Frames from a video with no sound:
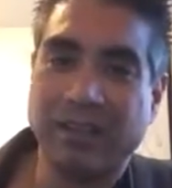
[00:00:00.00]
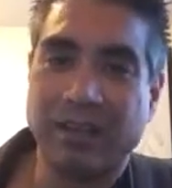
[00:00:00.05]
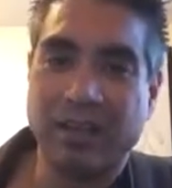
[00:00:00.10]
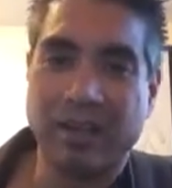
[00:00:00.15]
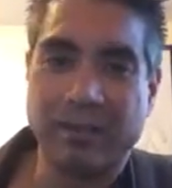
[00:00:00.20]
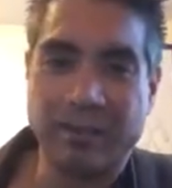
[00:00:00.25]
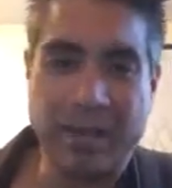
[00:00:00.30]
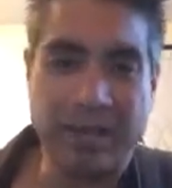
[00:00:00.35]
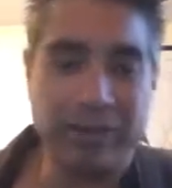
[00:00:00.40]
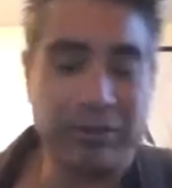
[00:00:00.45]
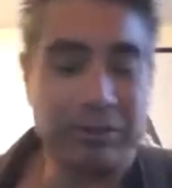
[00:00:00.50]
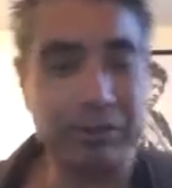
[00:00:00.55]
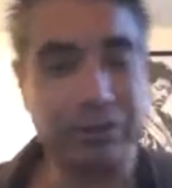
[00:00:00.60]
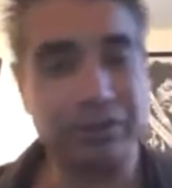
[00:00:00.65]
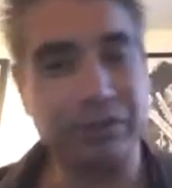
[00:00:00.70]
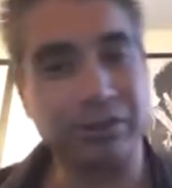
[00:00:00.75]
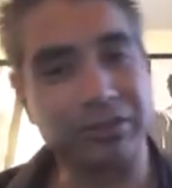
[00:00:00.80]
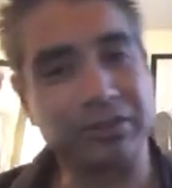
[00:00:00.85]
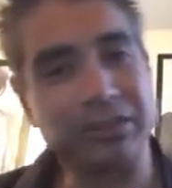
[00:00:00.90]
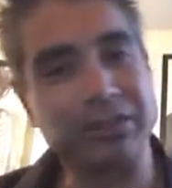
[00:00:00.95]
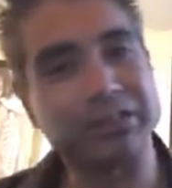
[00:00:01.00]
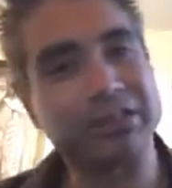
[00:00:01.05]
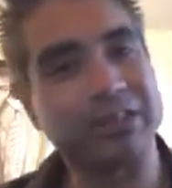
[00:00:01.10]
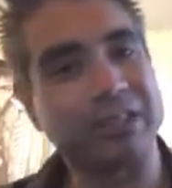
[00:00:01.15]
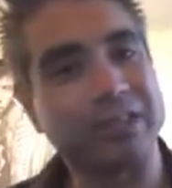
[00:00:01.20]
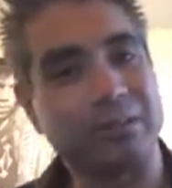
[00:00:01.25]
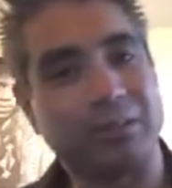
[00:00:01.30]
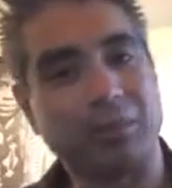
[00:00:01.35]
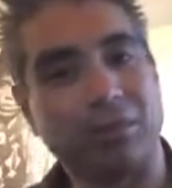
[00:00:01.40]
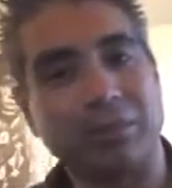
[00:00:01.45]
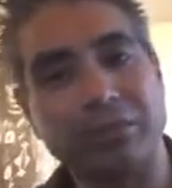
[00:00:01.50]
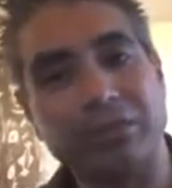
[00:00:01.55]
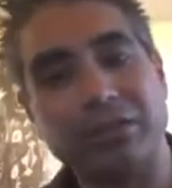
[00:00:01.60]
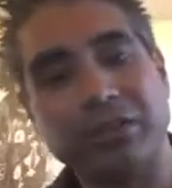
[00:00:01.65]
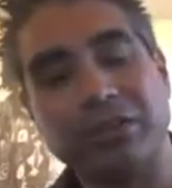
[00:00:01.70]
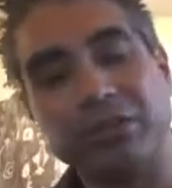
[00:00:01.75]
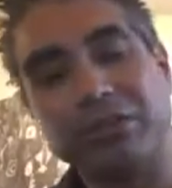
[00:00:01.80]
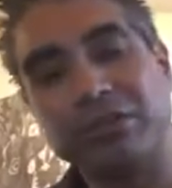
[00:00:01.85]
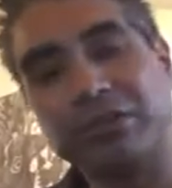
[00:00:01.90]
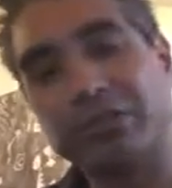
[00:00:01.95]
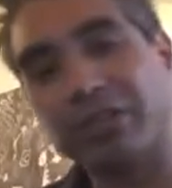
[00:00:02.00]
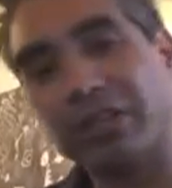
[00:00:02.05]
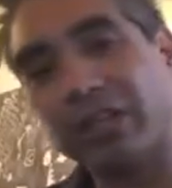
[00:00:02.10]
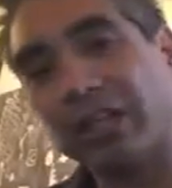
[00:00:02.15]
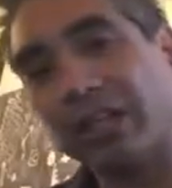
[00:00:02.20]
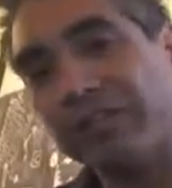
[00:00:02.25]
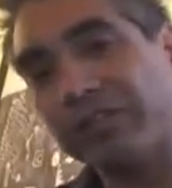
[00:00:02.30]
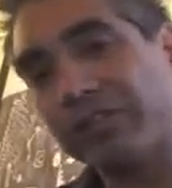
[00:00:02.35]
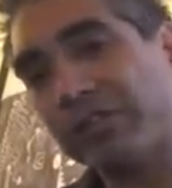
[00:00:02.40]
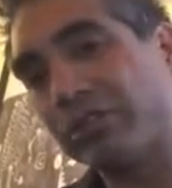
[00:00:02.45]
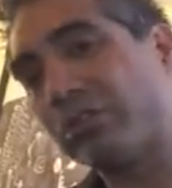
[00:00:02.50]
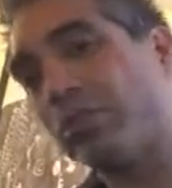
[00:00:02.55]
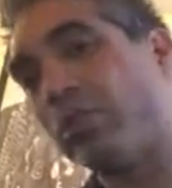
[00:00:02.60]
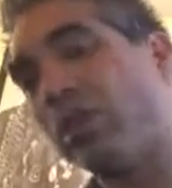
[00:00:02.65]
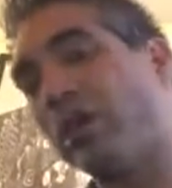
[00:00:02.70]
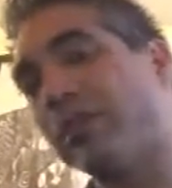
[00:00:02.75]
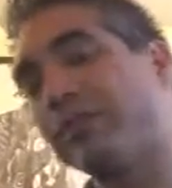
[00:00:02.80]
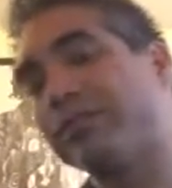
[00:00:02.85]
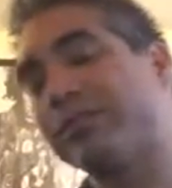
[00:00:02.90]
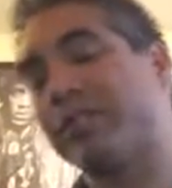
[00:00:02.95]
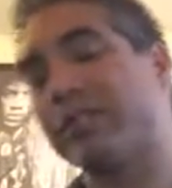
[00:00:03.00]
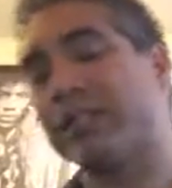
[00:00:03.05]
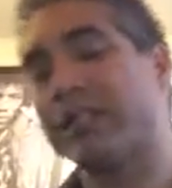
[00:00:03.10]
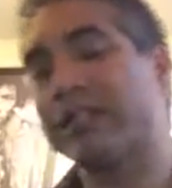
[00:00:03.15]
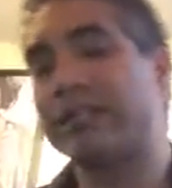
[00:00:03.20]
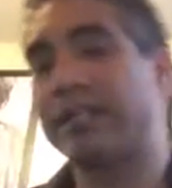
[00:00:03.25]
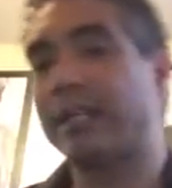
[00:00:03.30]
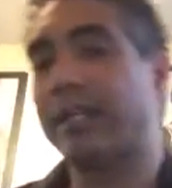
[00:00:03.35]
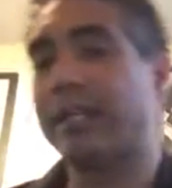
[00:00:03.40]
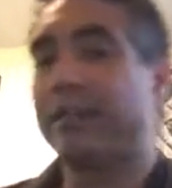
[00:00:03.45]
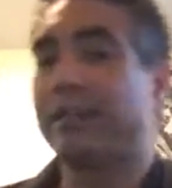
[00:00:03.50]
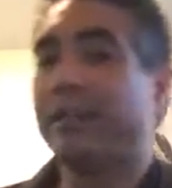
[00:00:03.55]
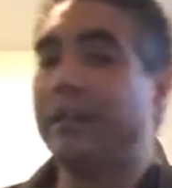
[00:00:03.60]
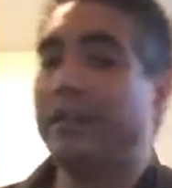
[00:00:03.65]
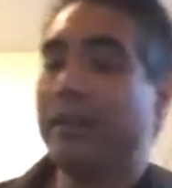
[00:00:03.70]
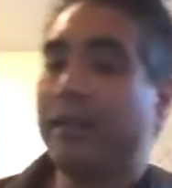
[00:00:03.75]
I don't use 13s anymore. I'm either using 11s or 12s, like I said.